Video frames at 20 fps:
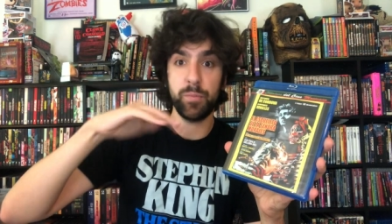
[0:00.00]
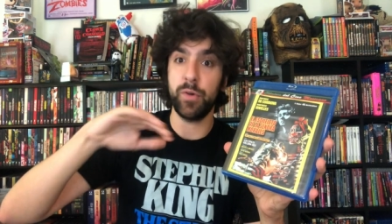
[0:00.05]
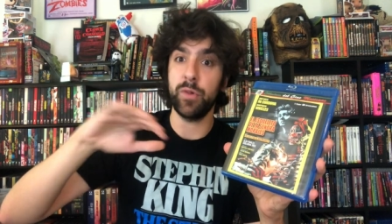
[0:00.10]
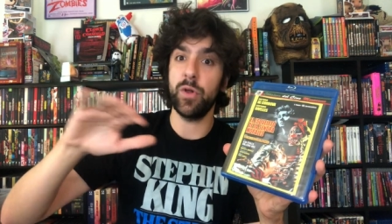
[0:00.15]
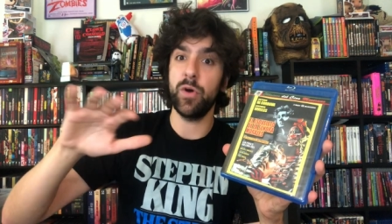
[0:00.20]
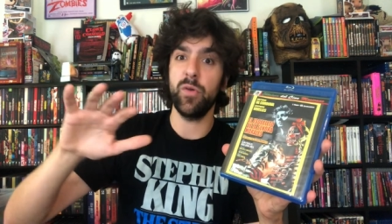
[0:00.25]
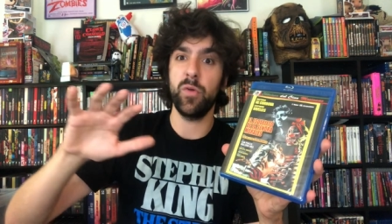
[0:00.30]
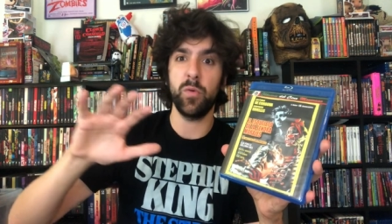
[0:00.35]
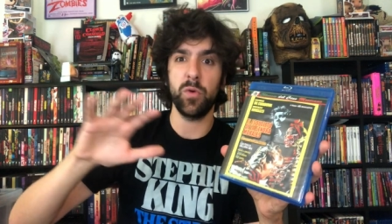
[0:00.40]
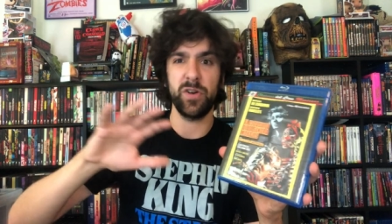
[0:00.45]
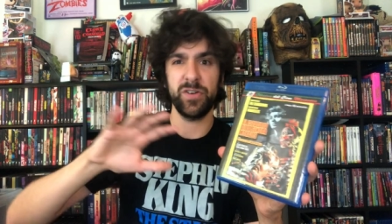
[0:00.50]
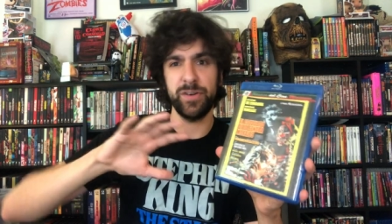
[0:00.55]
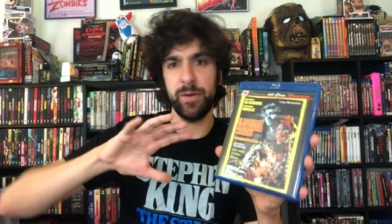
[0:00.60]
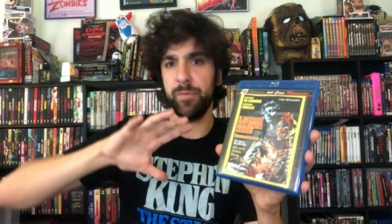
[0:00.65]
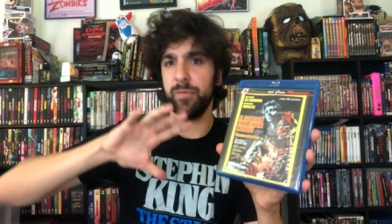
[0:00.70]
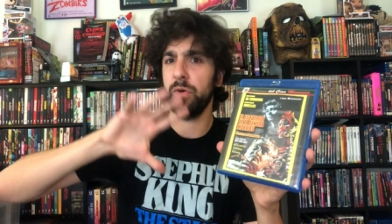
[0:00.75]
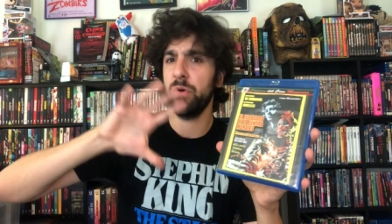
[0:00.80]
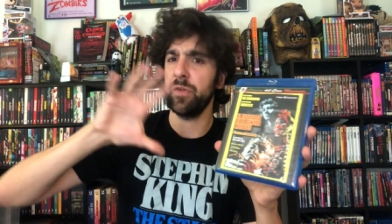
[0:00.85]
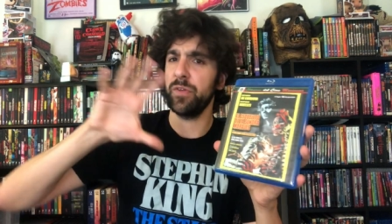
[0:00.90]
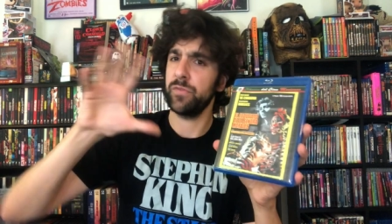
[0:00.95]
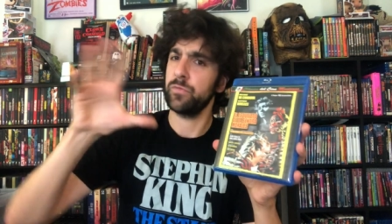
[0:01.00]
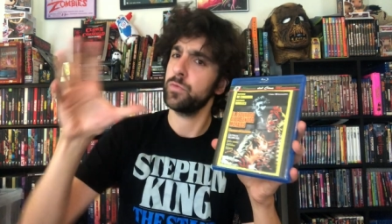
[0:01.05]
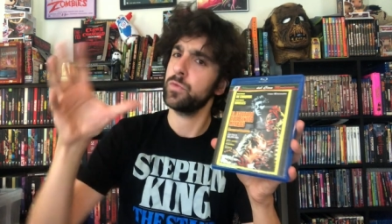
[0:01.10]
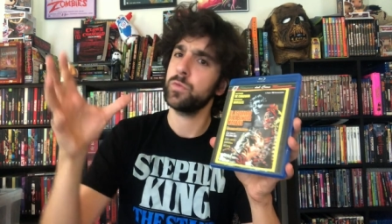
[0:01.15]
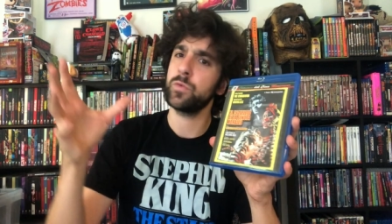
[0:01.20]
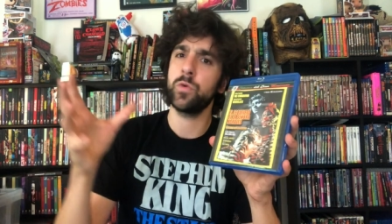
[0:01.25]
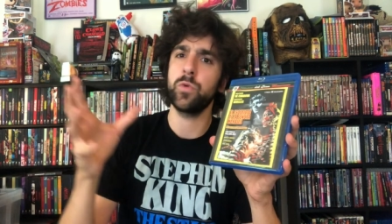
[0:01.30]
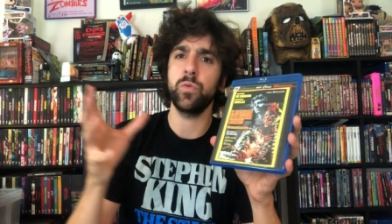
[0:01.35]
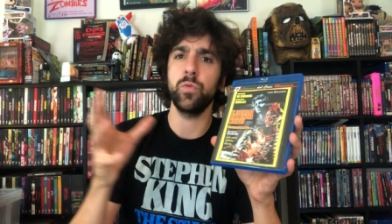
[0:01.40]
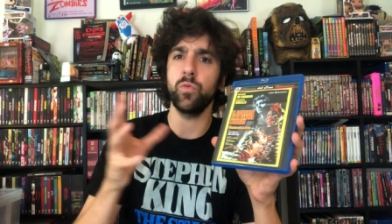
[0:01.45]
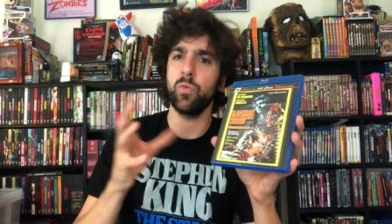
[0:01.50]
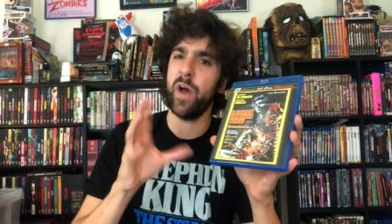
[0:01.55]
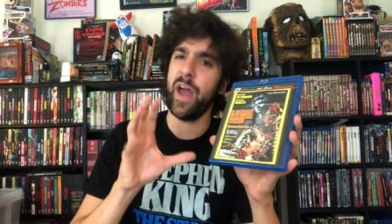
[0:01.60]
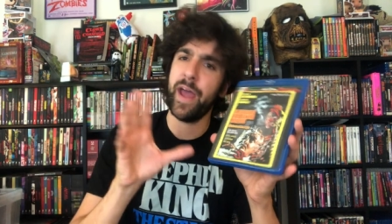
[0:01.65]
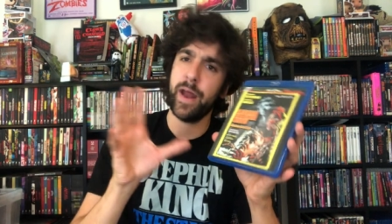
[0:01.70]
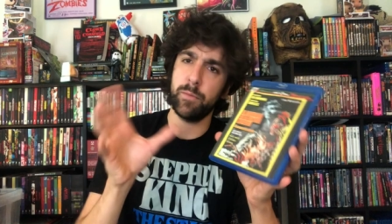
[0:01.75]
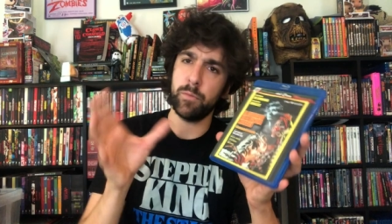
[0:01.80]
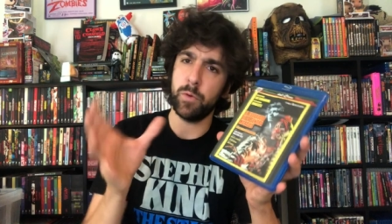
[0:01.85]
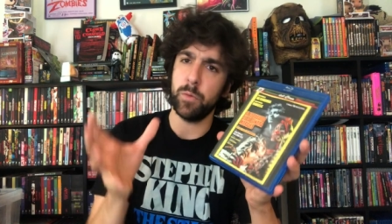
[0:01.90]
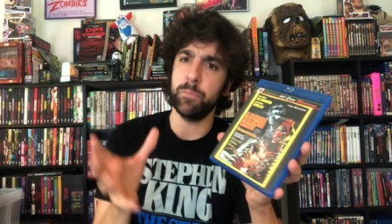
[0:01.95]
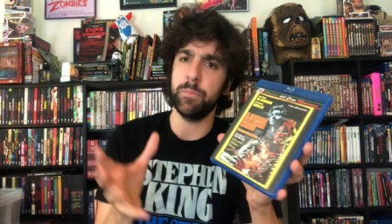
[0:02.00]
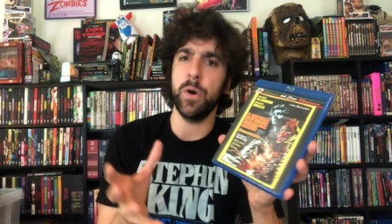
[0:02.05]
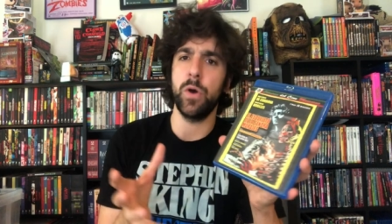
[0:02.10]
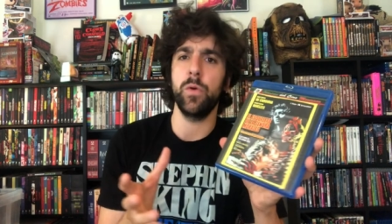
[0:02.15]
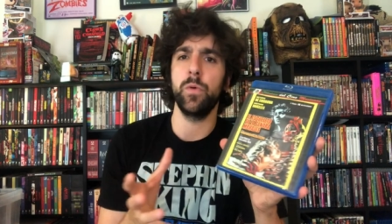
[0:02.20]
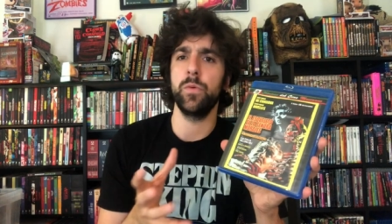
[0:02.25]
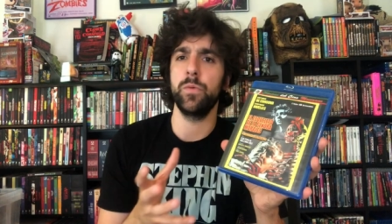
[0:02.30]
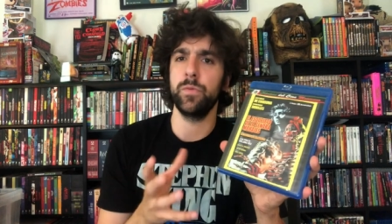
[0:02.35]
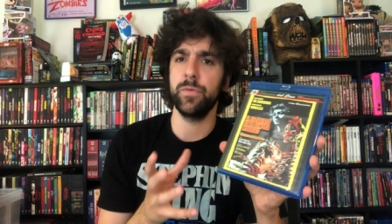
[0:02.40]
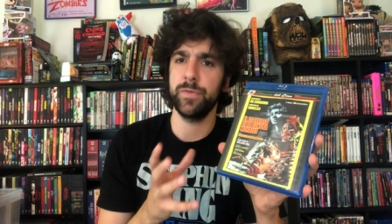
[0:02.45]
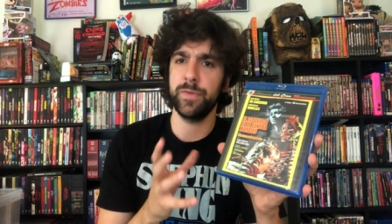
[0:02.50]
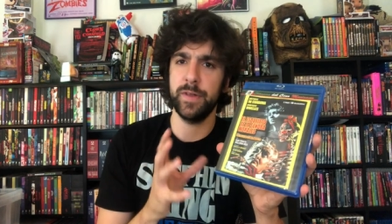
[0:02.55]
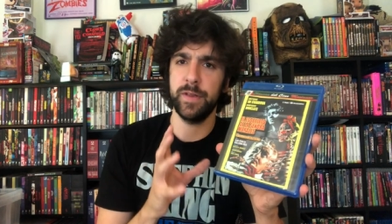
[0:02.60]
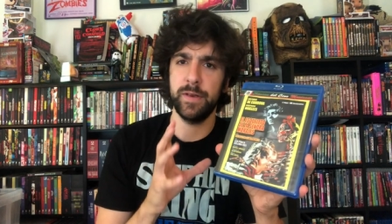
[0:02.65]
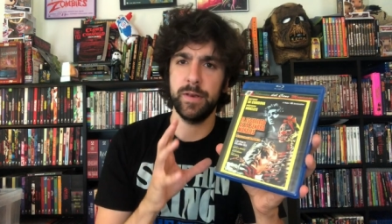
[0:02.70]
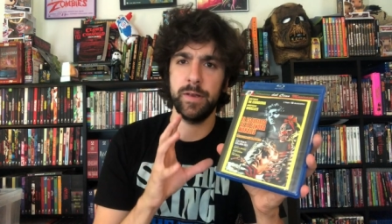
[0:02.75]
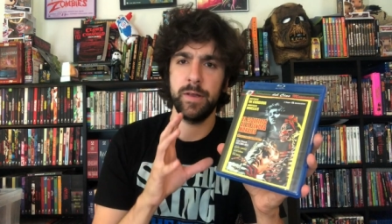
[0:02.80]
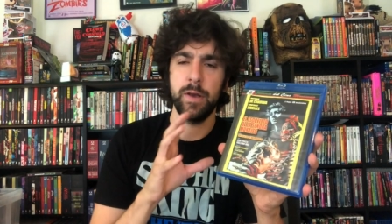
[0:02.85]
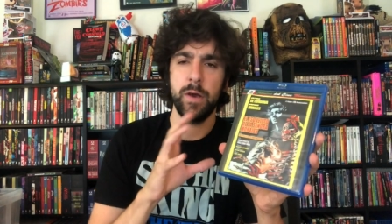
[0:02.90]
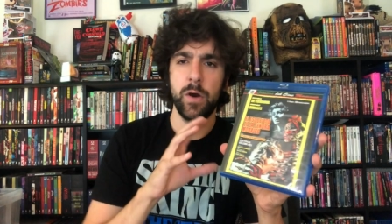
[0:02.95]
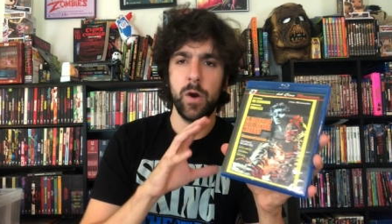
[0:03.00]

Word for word: below the workshop is all this cool animal bones and